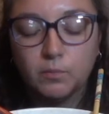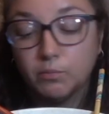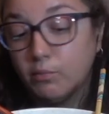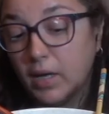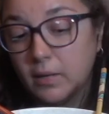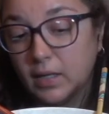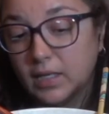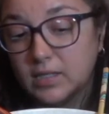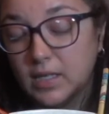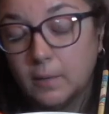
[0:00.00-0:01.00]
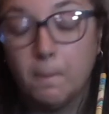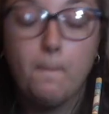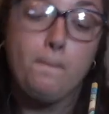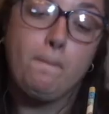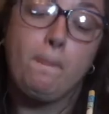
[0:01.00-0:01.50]
But like I said,
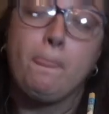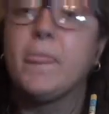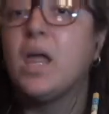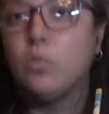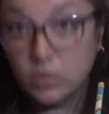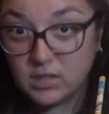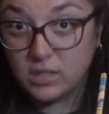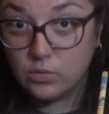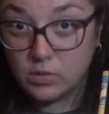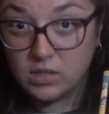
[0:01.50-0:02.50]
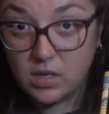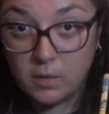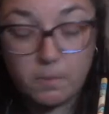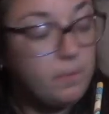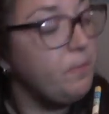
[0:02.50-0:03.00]
once this one's
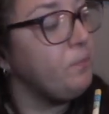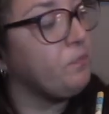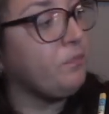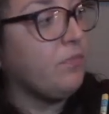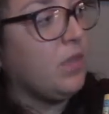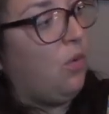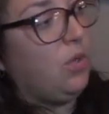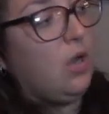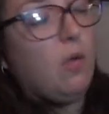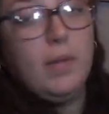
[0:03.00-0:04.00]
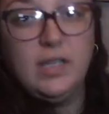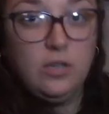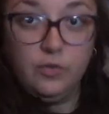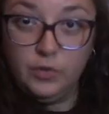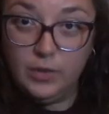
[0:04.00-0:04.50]
done, when all my little
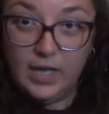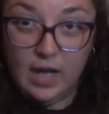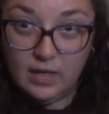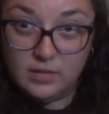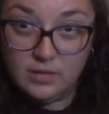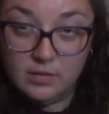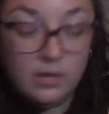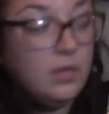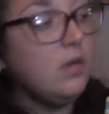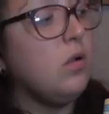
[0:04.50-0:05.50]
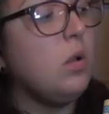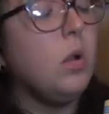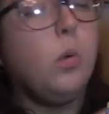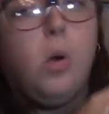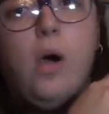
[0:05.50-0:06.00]
foodie guys
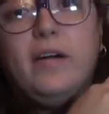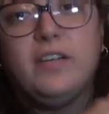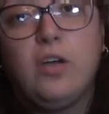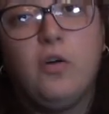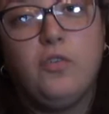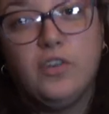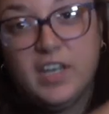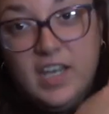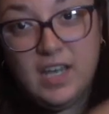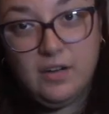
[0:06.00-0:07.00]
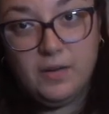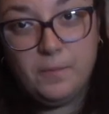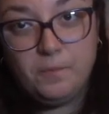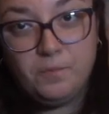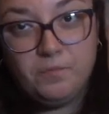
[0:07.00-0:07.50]
are over here,
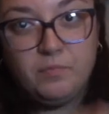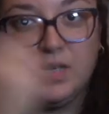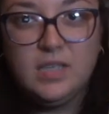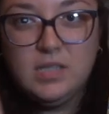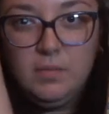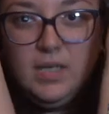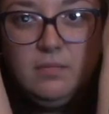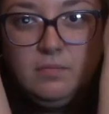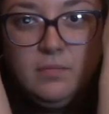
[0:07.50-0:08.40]
because I mean,